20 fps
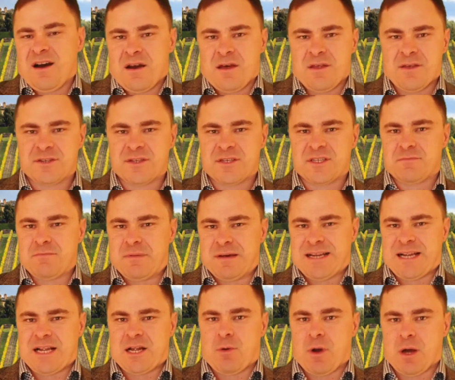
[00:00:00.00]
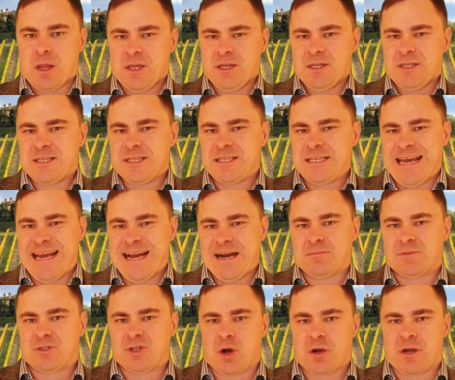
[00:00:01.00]
Hi, this is Ben Llewellyn. Today
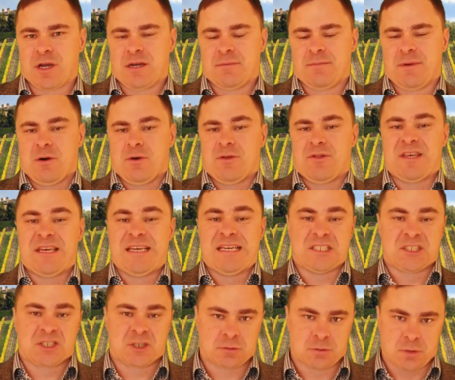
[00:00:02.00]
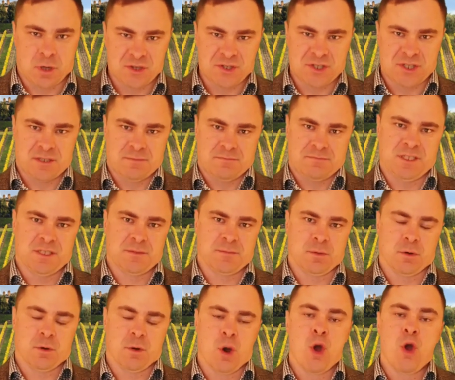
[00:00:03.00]
I'm talking about the Etruscan
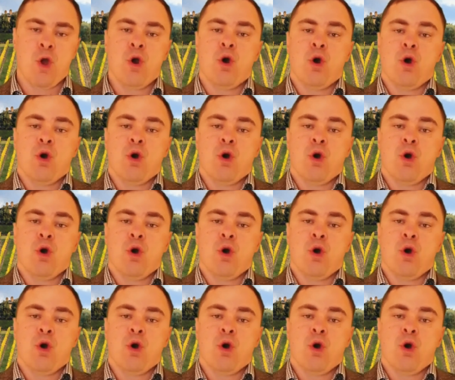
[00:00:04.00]
people.